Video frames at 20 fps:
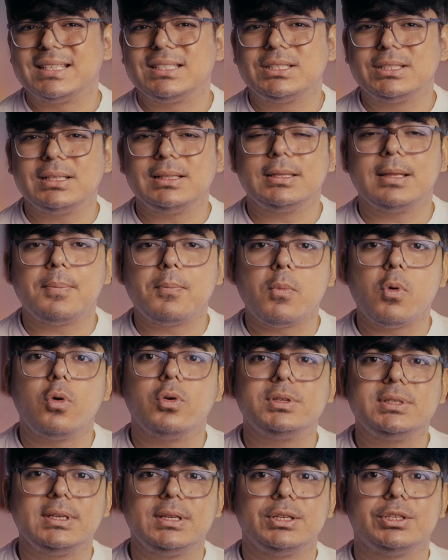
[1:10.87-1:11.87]
still the more
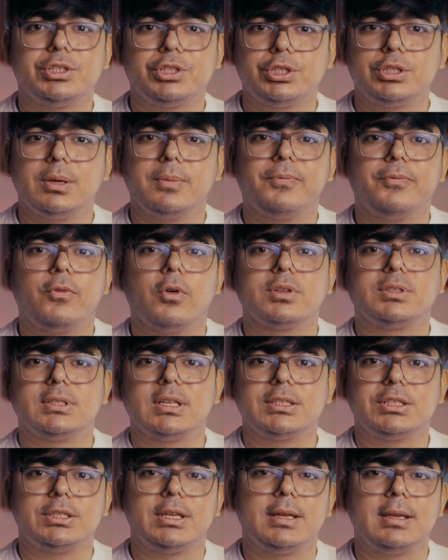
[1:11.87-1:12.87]
serious chip for
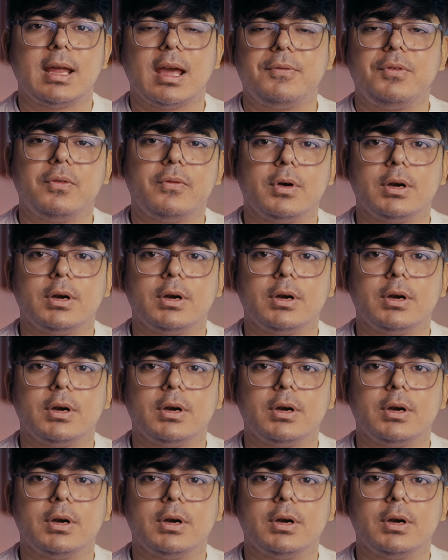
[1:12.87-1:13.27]
sustained heavy